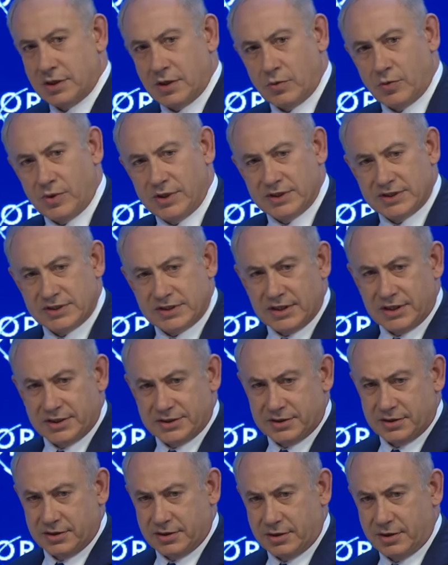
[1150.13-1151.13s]
that we
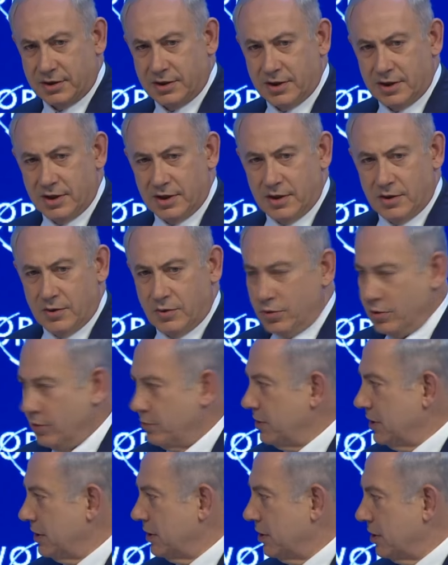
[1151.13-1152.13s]
discuss here will
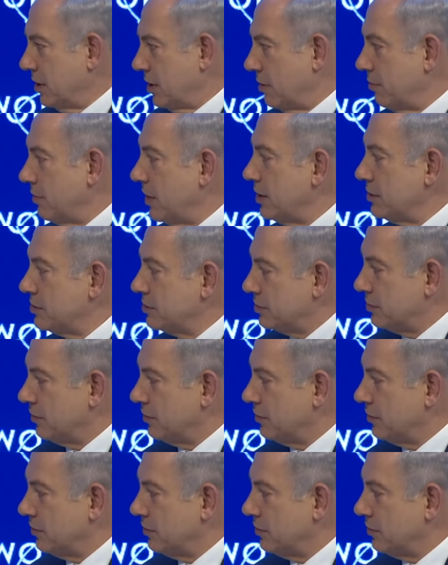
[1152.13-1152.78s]
be a, a major